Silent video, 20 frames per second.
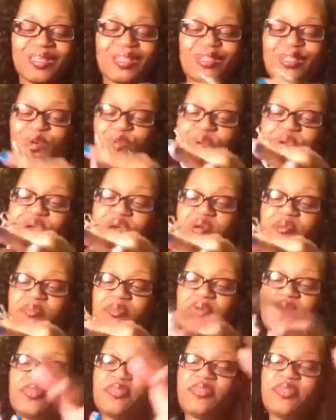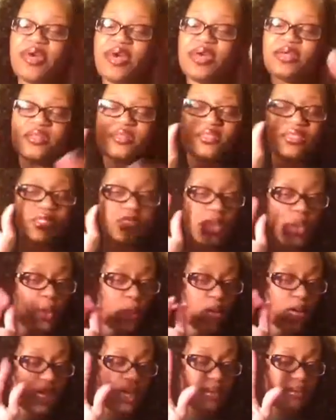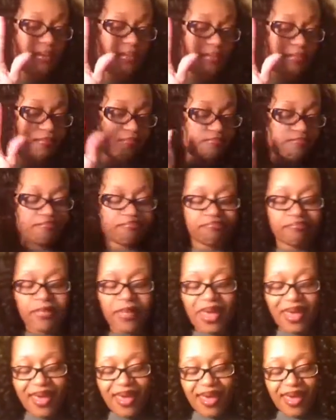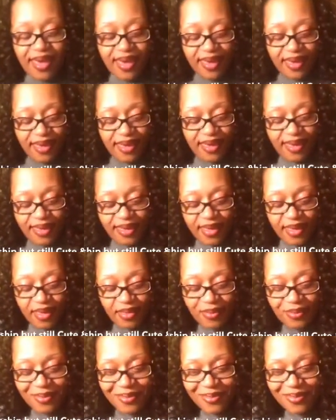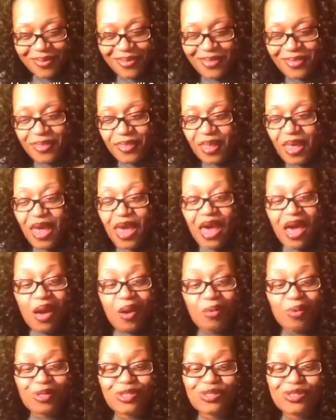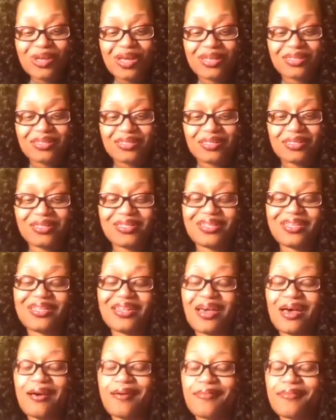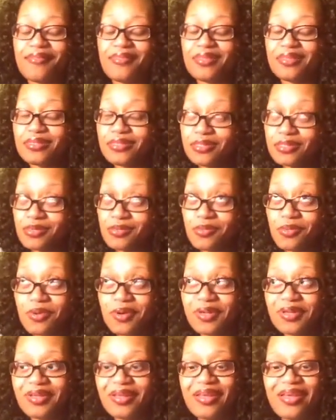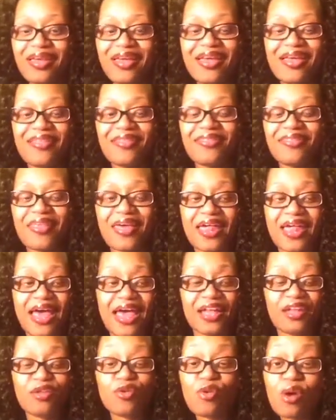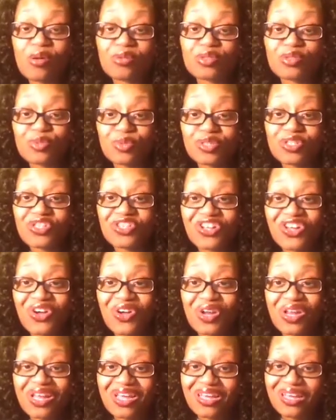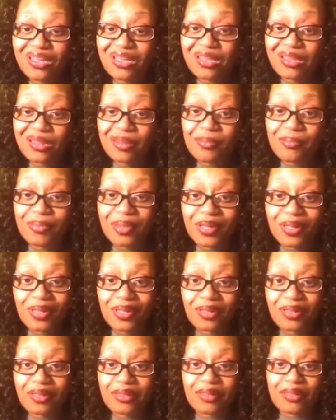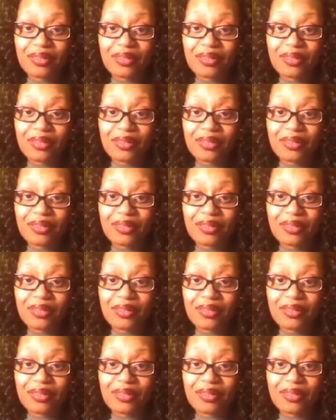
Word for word: so I'm gonna put that right here. And I want you guys to see now. This is the one that I knew I was originally gonna get, but